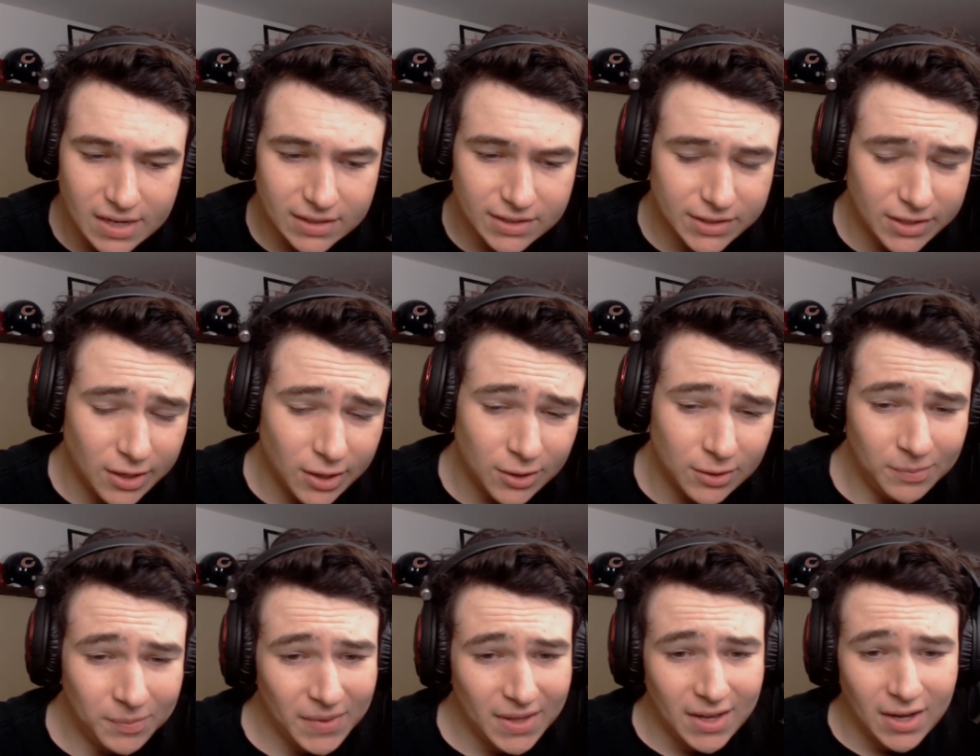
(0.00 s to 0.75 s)

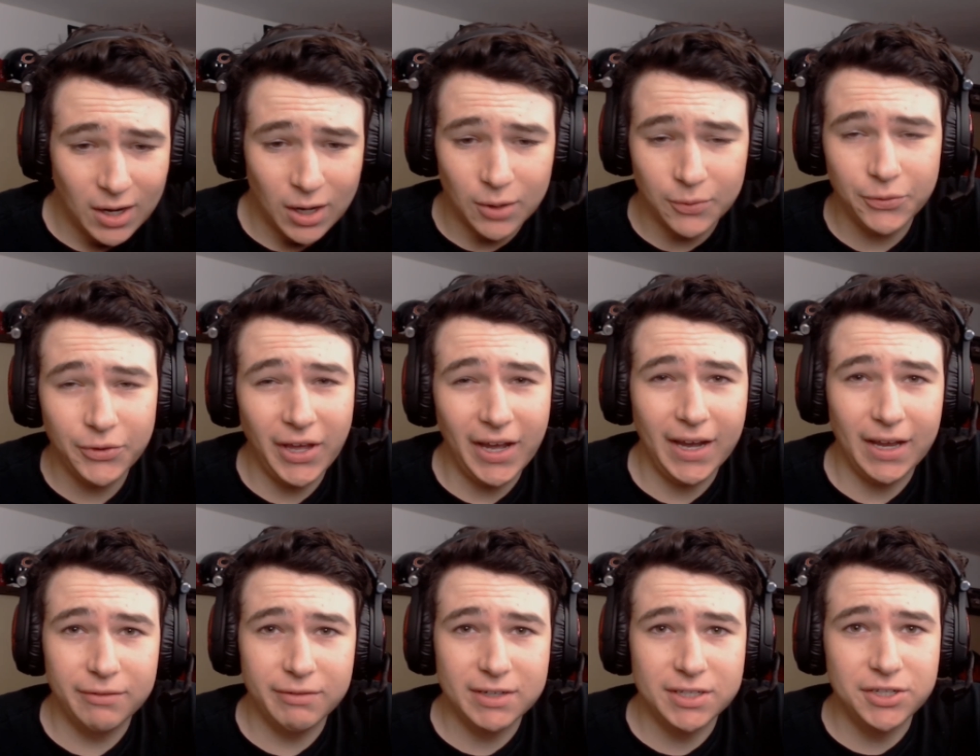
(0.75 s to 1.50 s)
So hopefully I
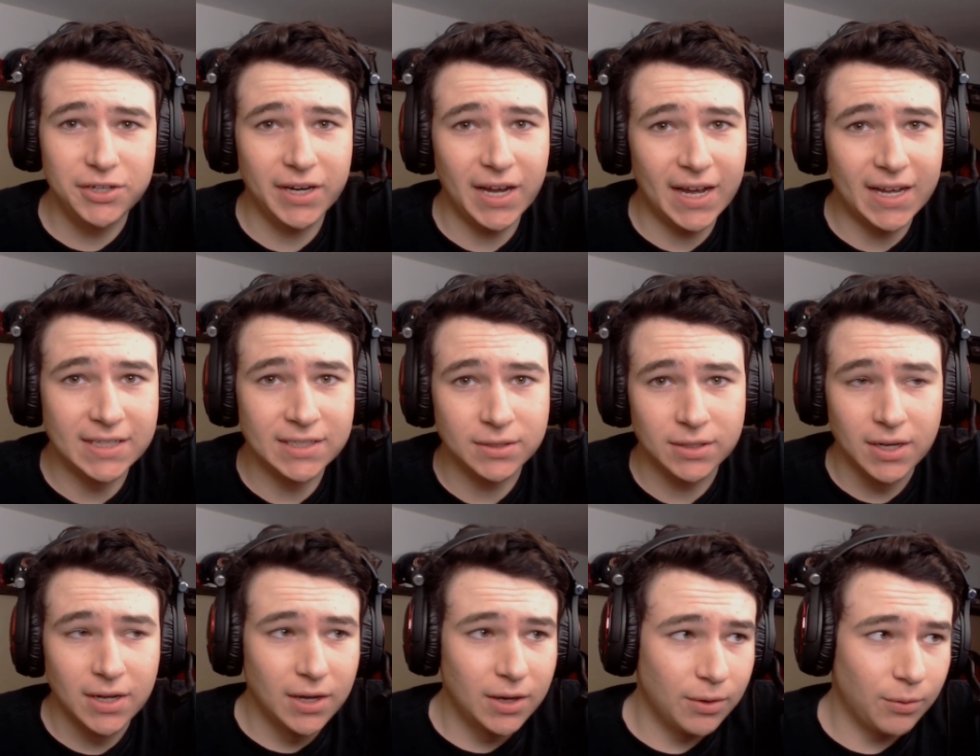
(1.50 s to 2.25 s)
convince you
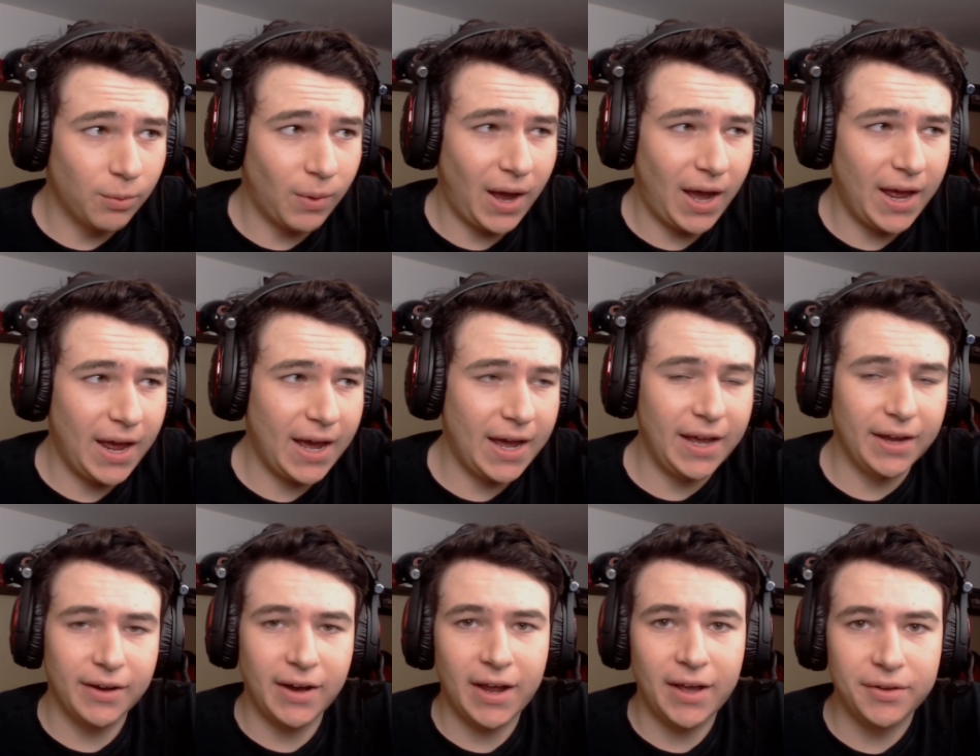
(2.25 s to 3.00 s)
guys why
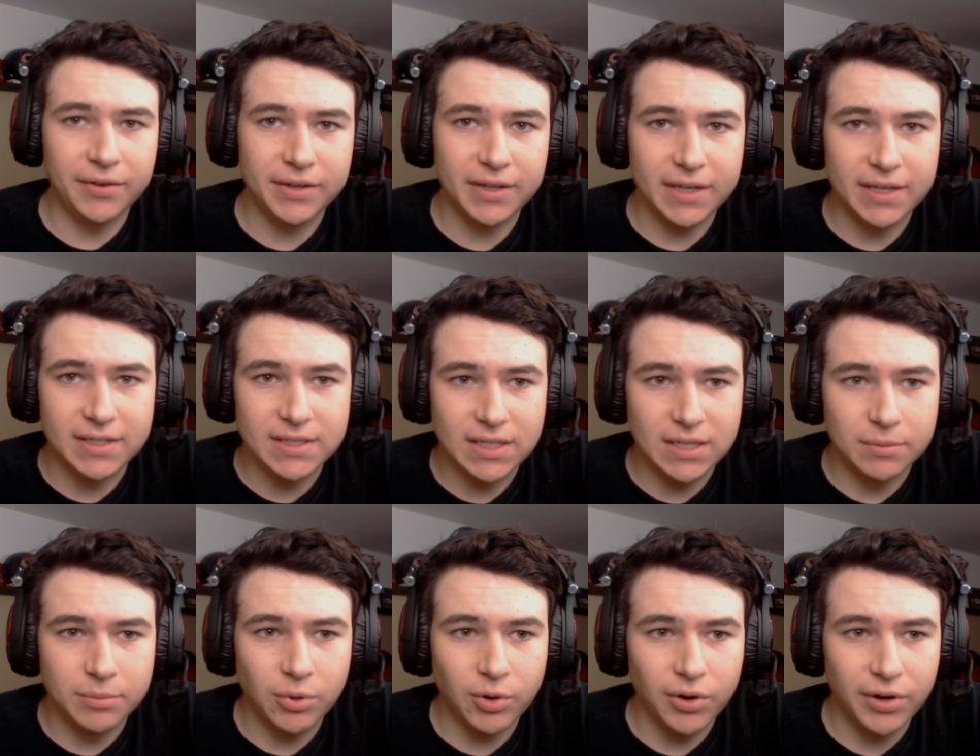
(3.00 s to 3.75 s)
high ground is
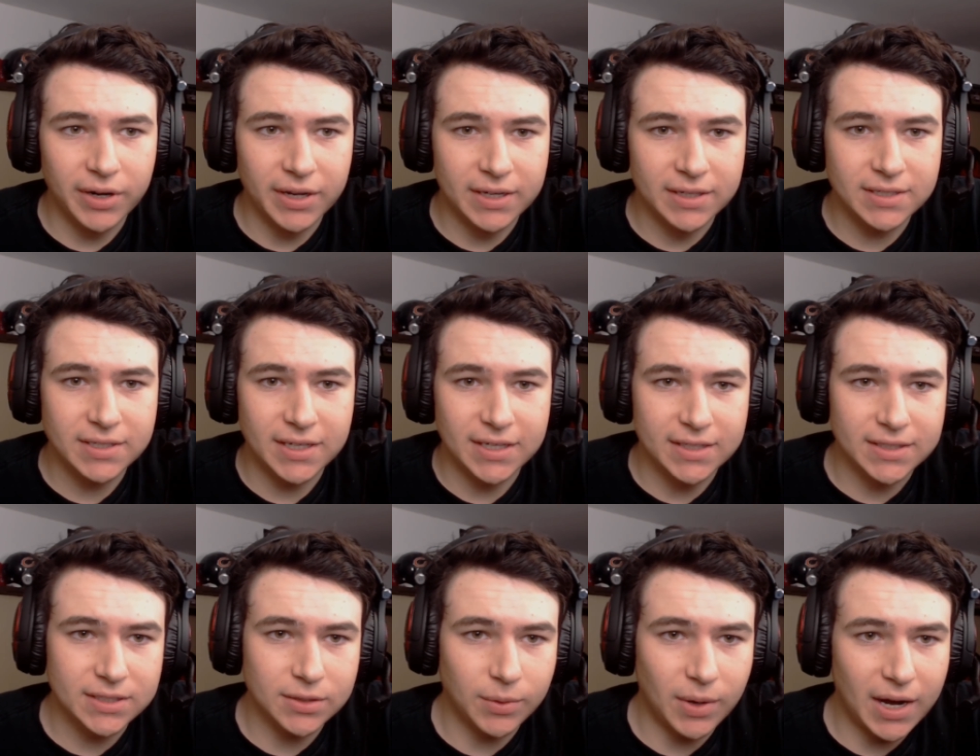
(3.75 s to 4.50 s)
important
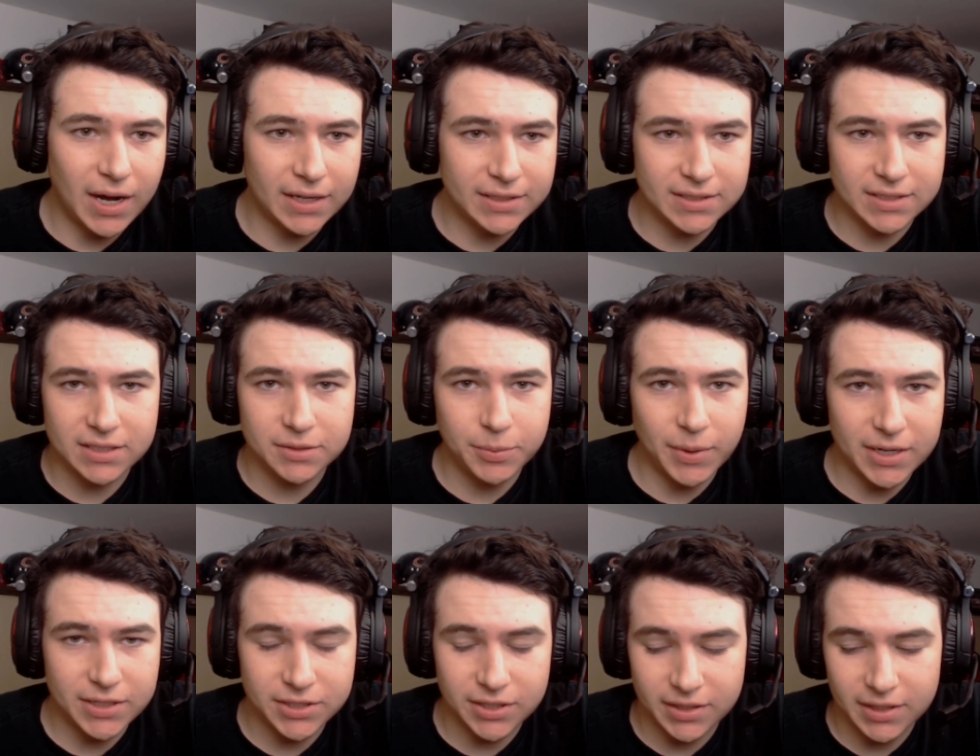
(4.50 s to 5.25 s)
in squads
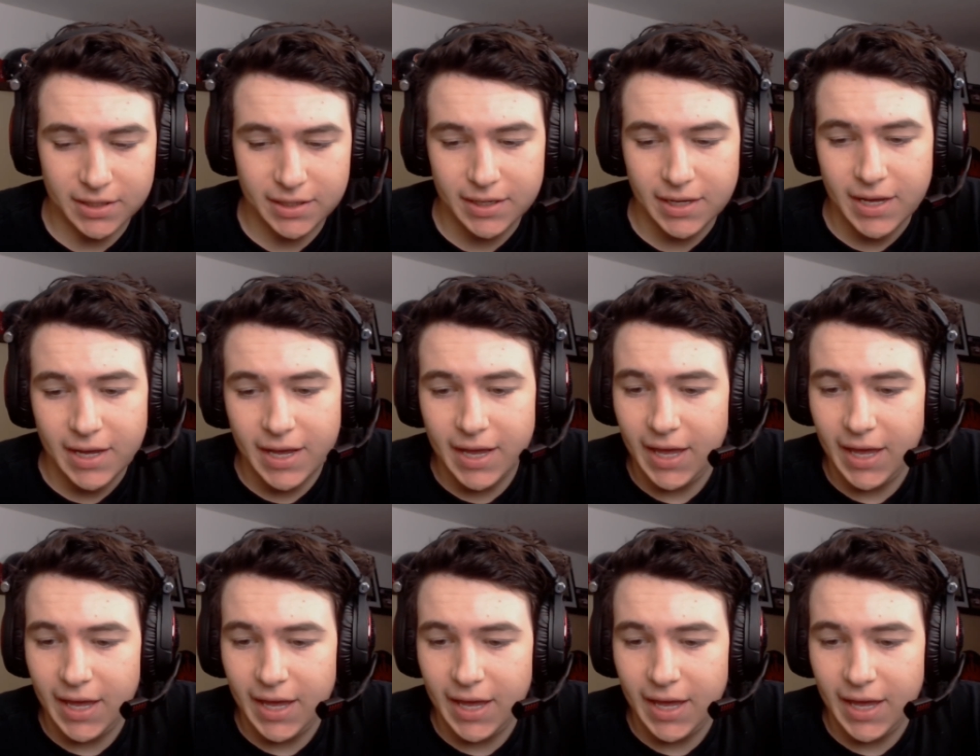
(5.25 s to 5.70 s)
especially.